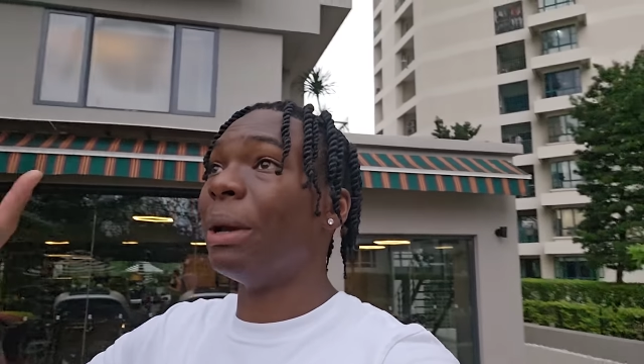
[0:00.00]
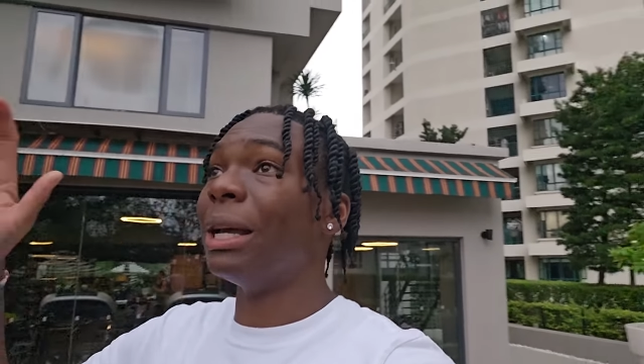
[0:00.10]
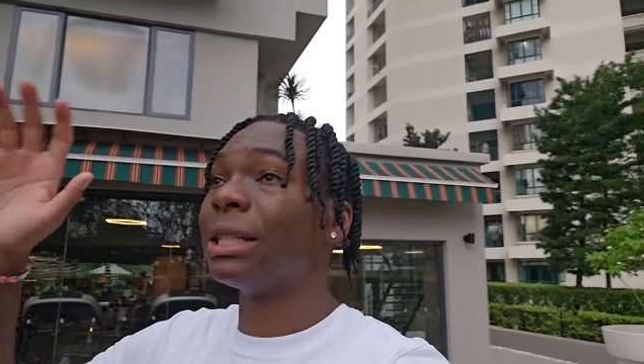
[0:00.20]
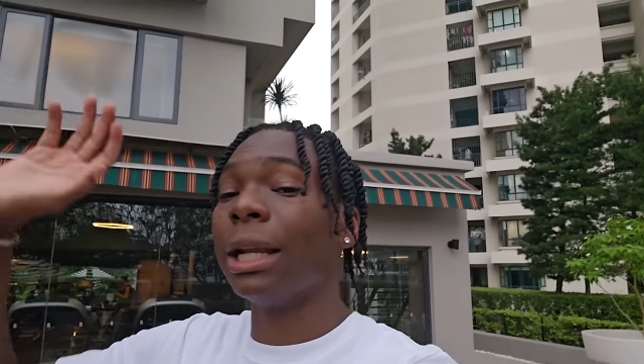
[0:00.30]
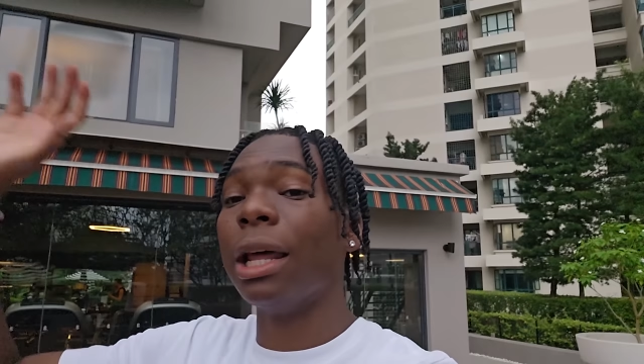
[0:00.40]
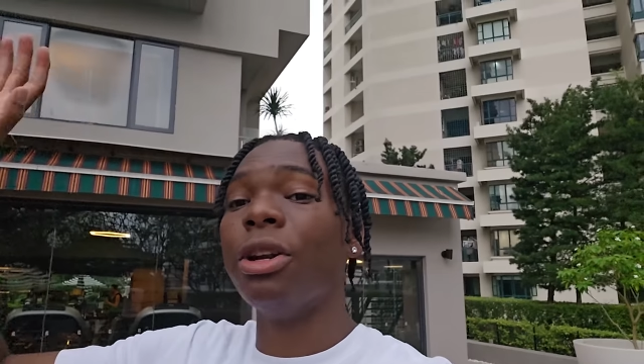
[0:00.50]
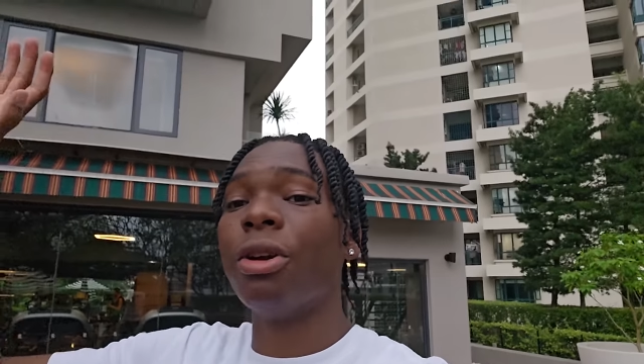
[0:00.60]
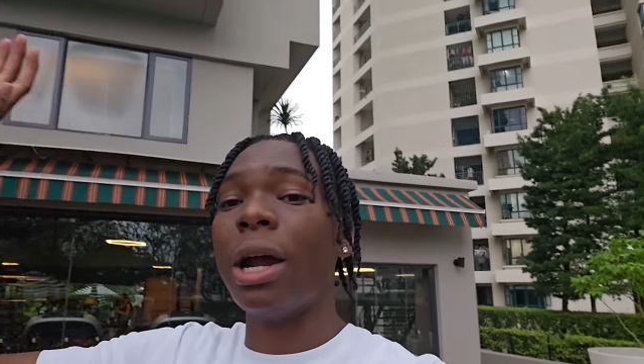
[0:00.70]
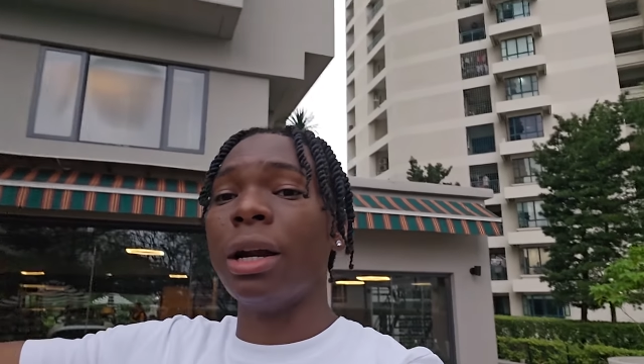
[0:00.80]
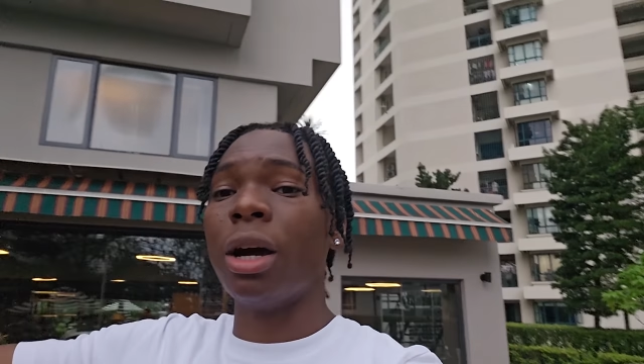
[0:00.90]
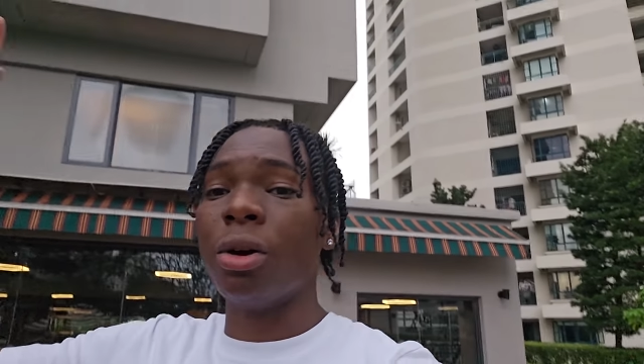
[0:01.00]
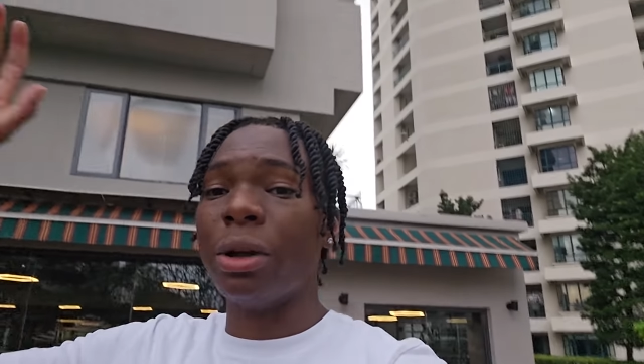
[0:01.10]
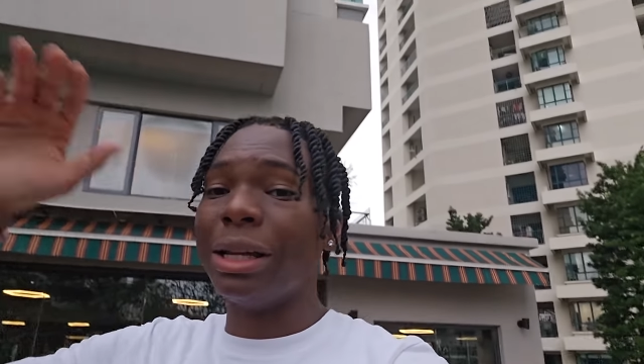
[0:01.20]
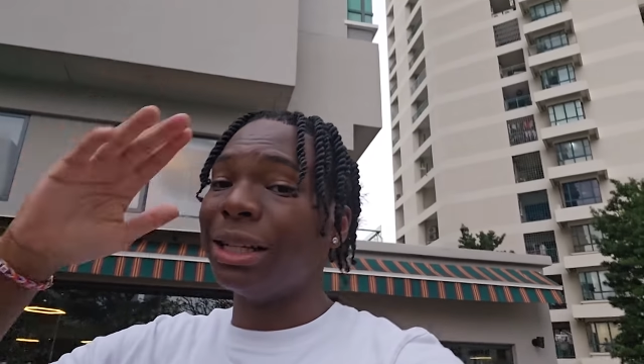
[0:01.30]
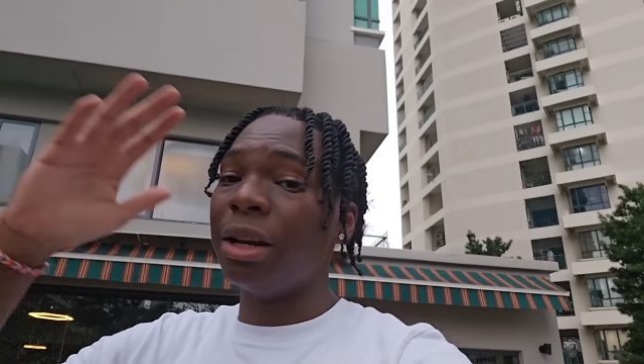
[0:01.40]
it's cloudy right now
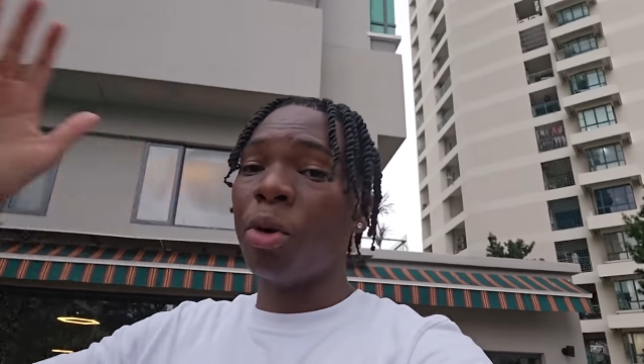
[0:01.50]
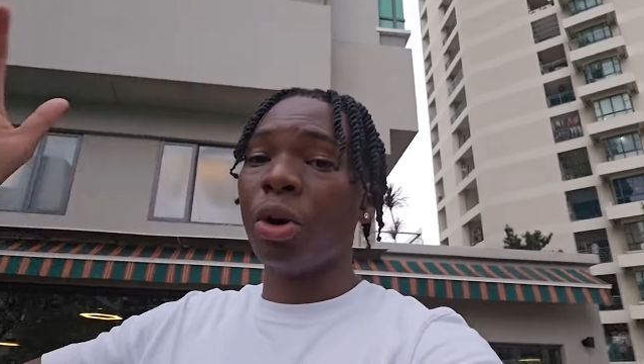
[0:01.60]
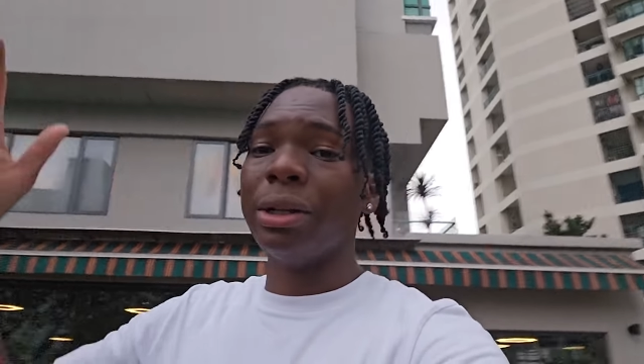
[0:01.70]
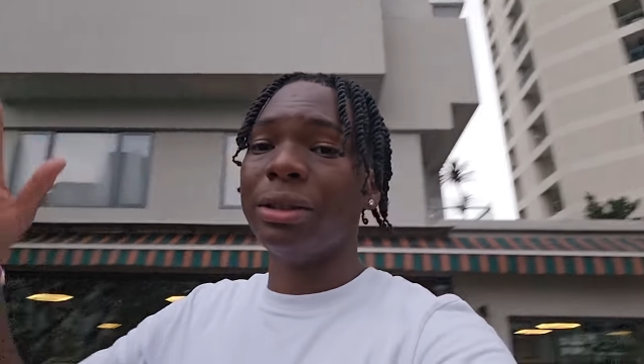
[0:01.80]
it's in the morning